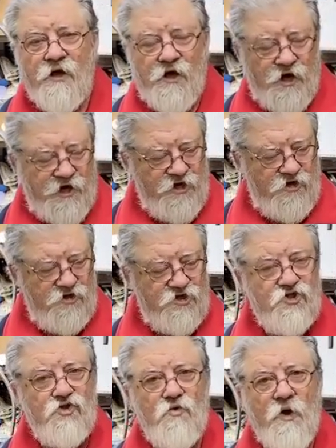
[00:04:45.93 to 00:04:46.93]
I
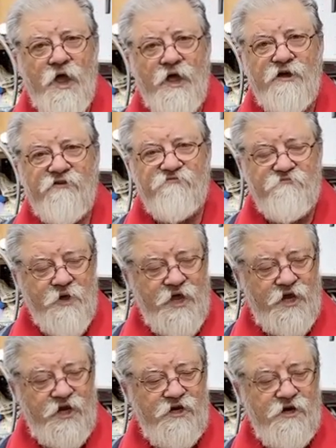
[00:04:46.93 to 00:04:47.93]
also have
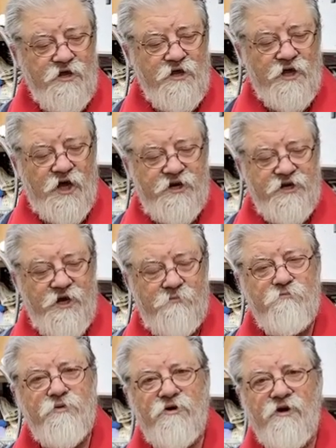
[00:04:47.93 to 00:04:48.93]
made a
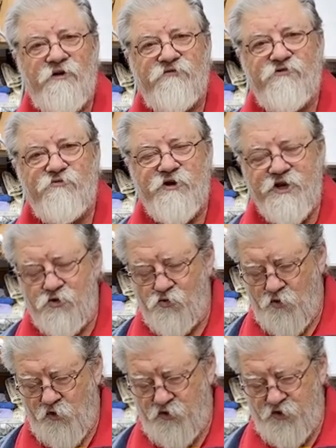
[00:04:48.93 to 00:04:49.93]
number of
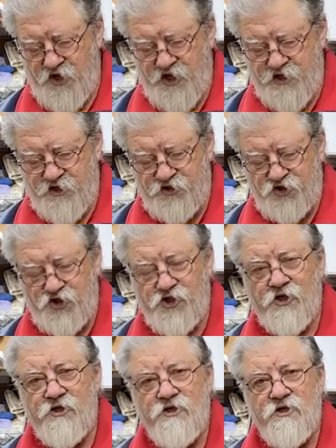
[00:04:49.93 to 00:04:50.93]
three-quarter
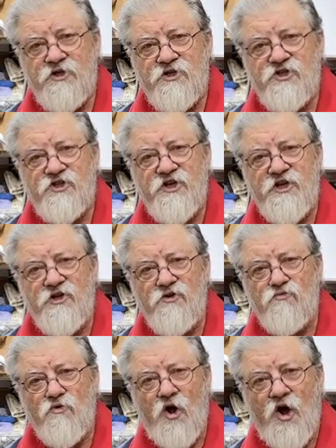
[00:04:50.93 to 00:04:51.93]
inch
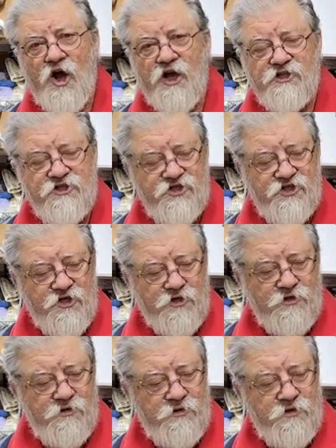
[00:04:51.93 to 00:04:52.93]
steel rods
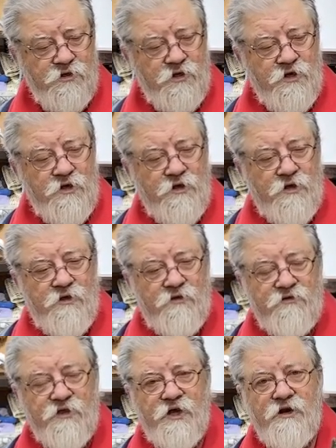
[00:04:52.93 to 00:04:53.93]

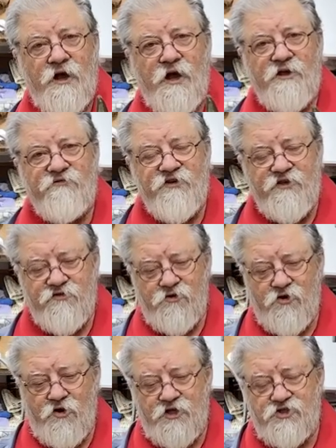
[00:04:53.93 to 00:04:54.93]
that I've either
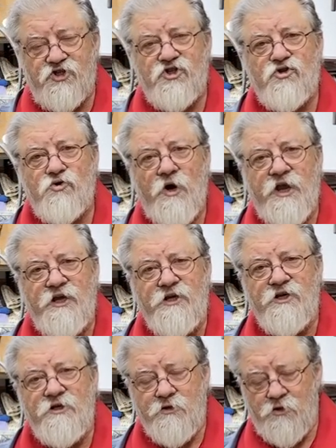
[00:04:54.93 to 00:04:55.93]
got
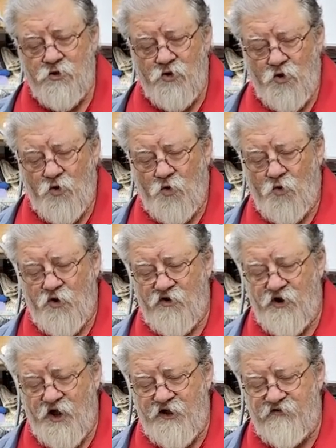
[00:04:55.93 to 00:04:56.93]
straight
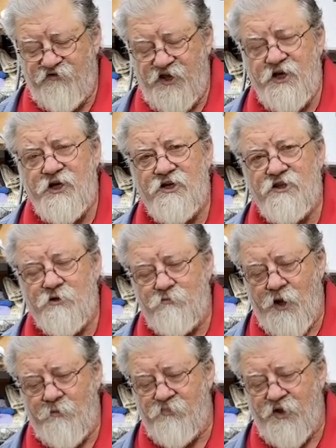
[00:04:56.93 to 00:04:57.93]
or I've heated
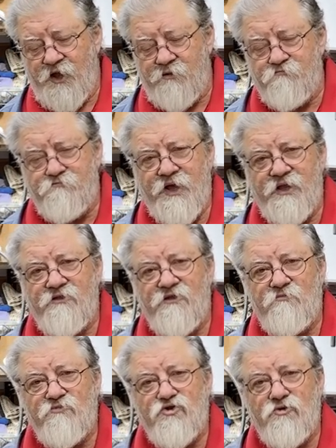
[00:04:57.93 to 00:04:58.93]
them up and bent
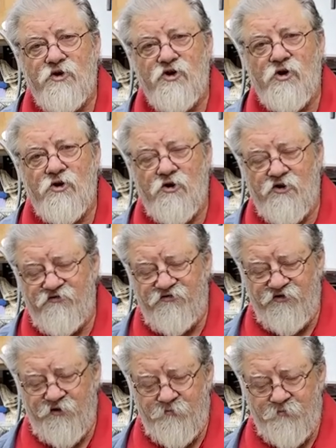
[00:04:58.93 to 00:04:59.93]
them to a curve.